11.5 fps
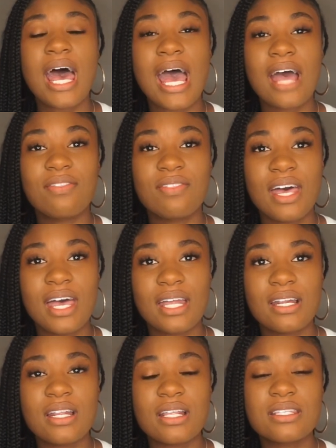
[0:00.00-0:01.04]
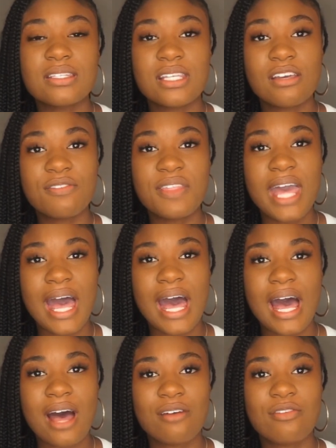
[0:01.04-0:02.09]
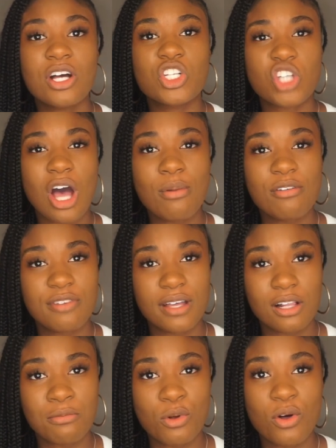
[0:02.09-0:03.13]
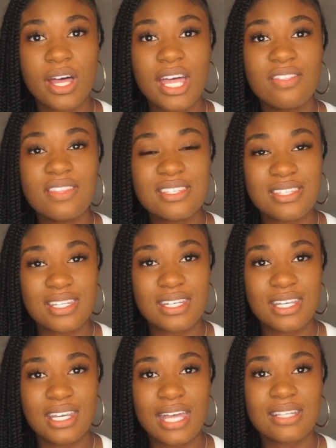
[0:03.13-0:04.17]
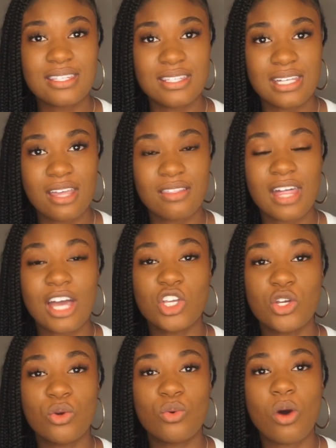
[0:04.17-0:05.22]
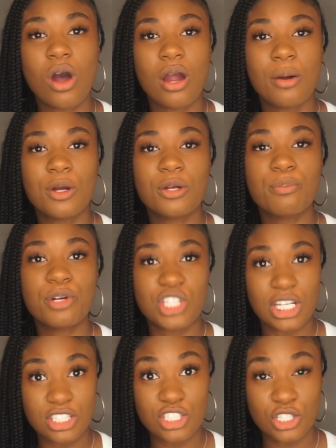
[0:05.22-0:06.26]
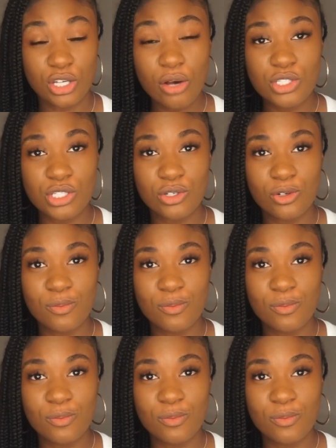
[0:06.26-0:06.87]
And then see if they have a job available in the city and state that you are projecting to go to.